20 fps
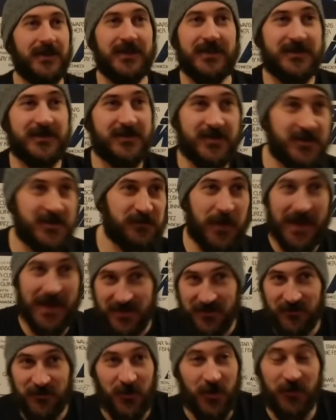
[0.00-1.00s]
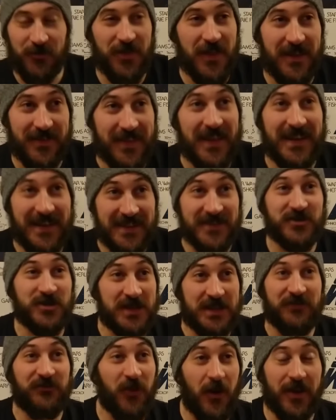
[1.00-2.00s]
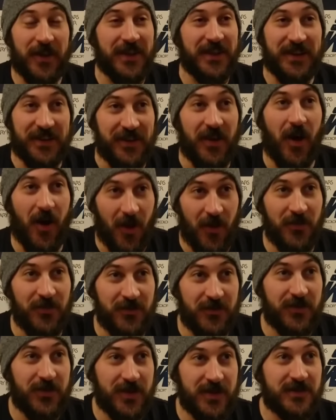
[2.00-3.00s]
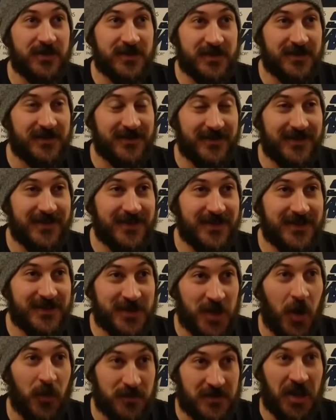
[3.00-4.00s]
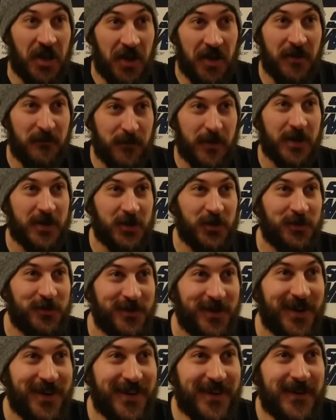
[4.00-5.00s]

It's just back and forth. They're, they're literally fighting on the top turnbuckle.